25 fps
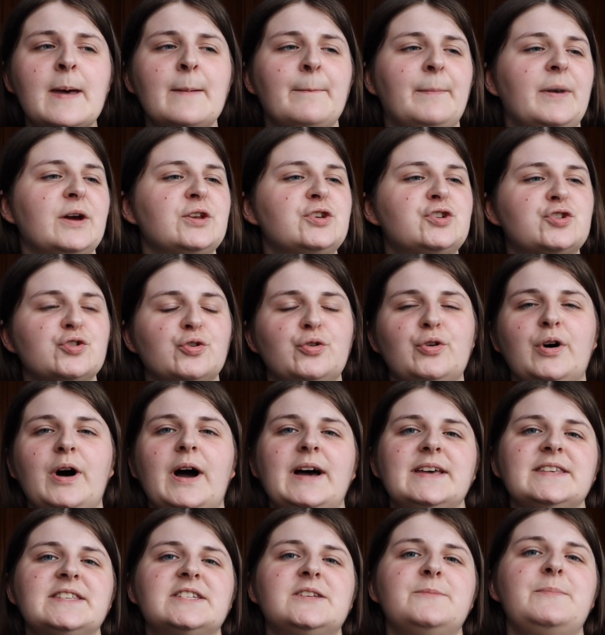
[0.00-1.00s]
My jaw
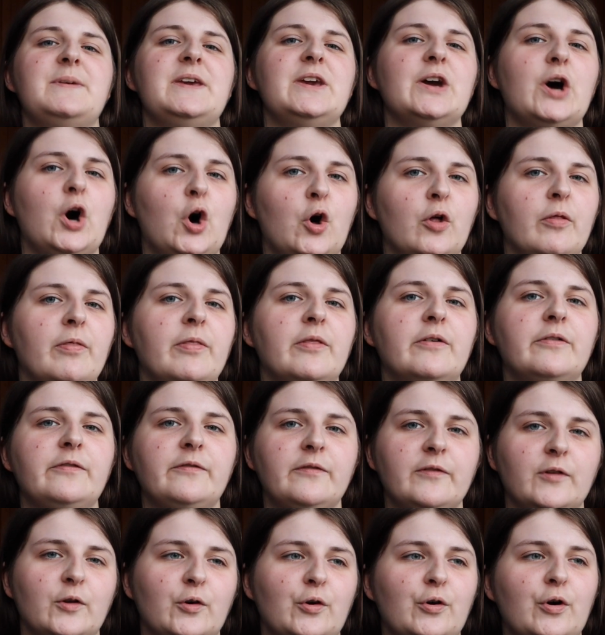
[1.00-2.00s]
has to be on the
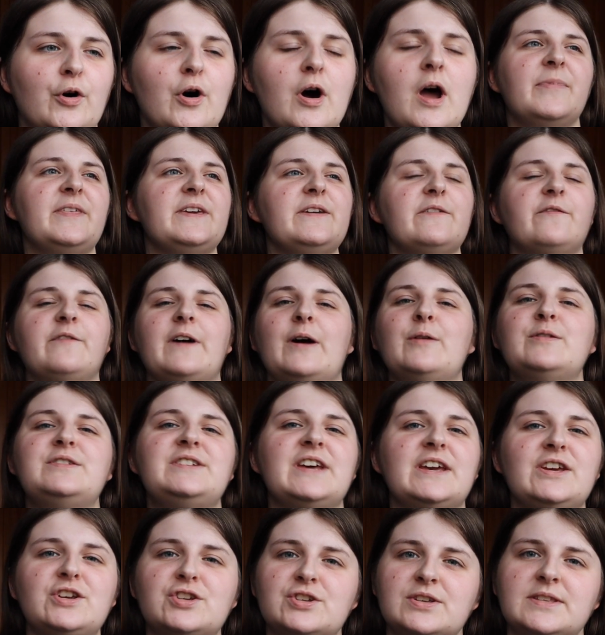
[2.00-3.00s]
floor. The
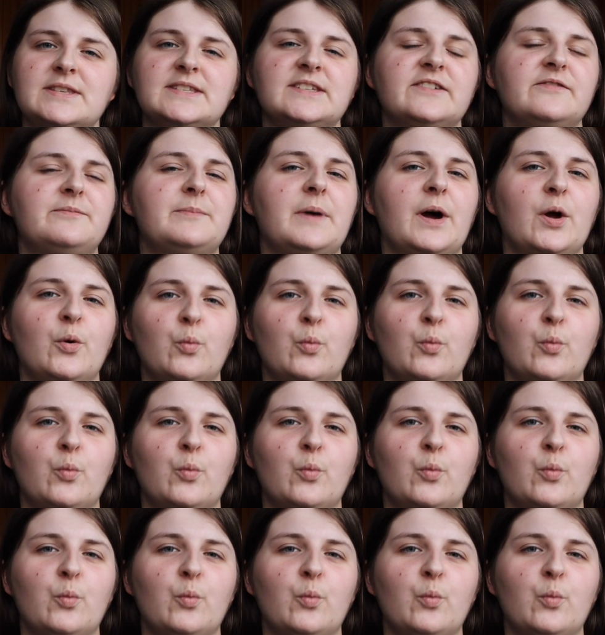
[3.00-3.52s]
foundations of my